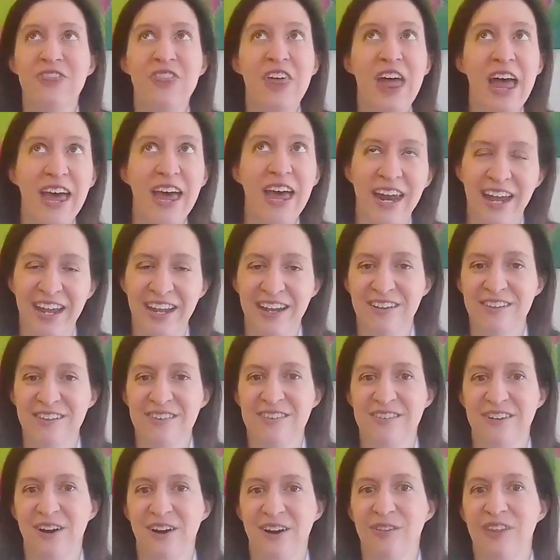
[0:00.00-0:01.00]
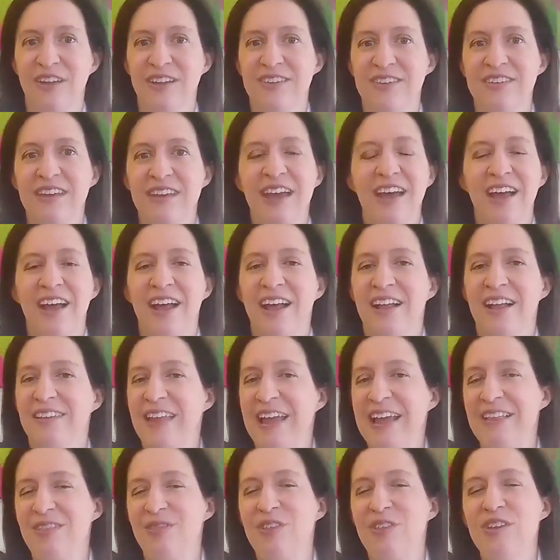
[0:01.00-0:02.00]
then I can start this.
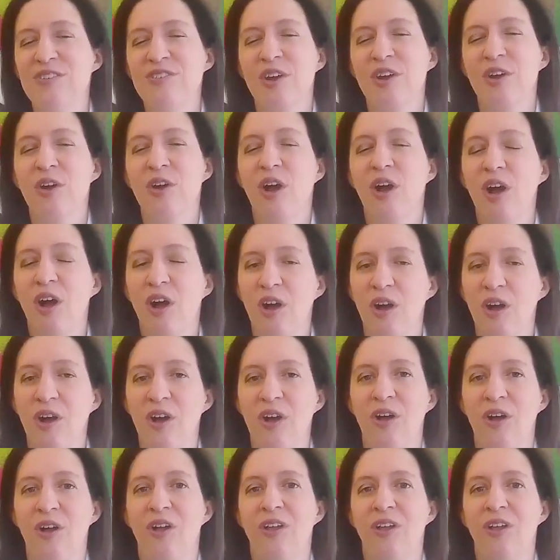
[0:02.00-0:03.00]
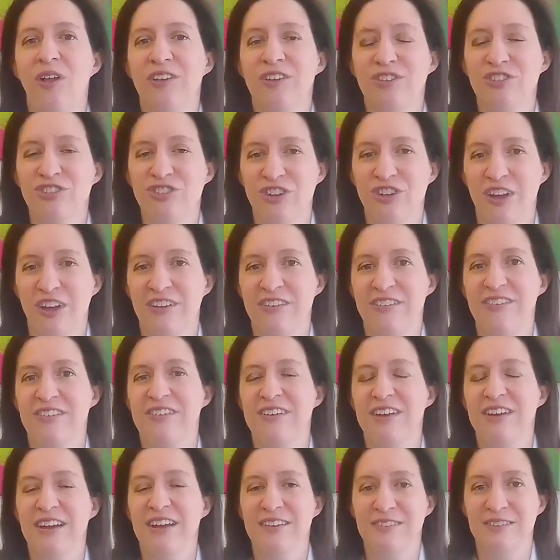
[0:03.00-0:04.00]
Like these are all just
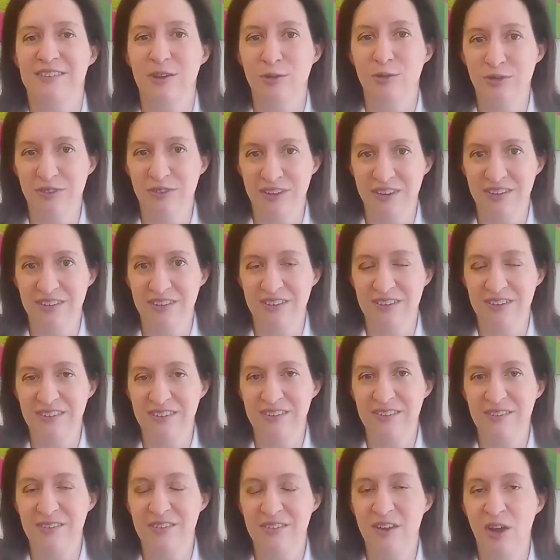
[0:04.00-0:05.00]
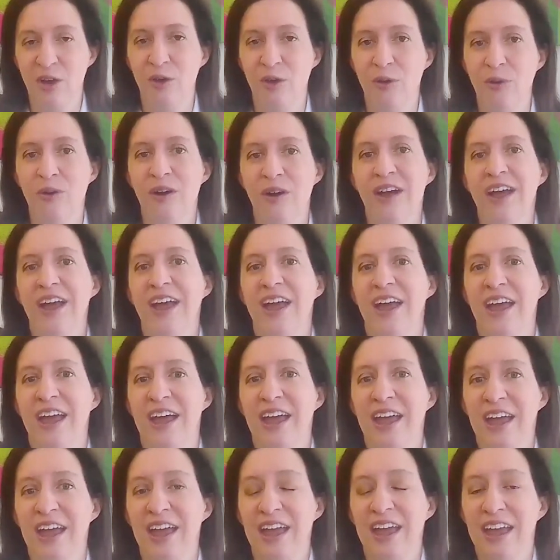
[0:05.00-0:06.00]
excuses. So
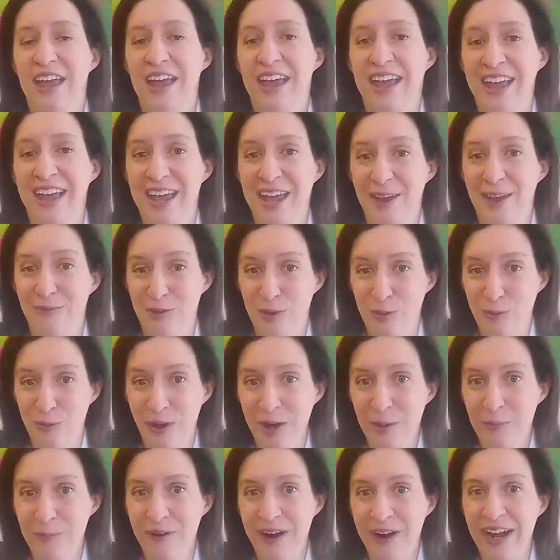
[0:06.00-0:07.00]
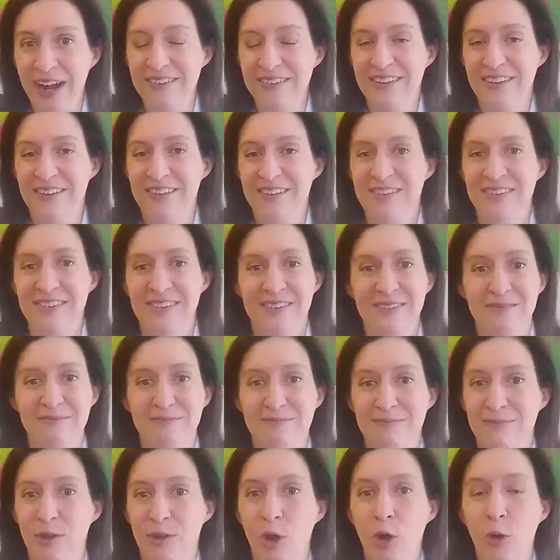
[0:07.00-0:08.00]
if you want to practice,
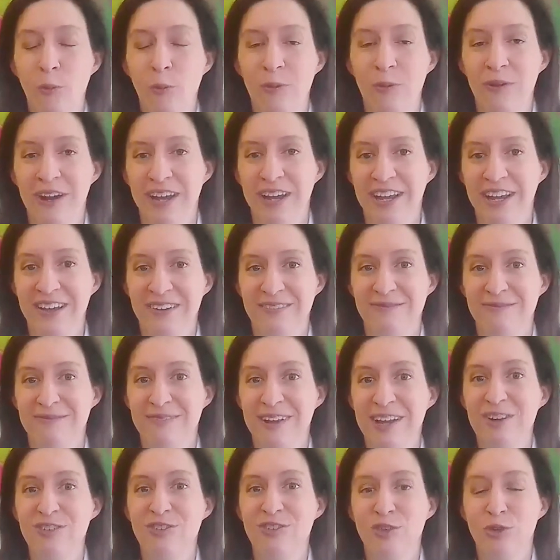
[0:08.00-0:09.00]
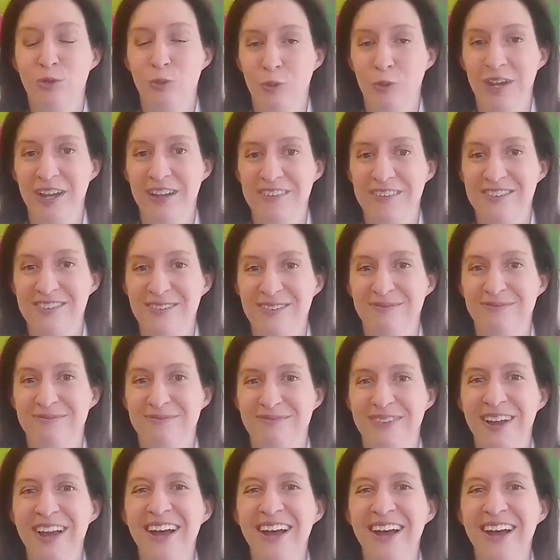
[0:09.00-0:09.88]
open it in two weeks.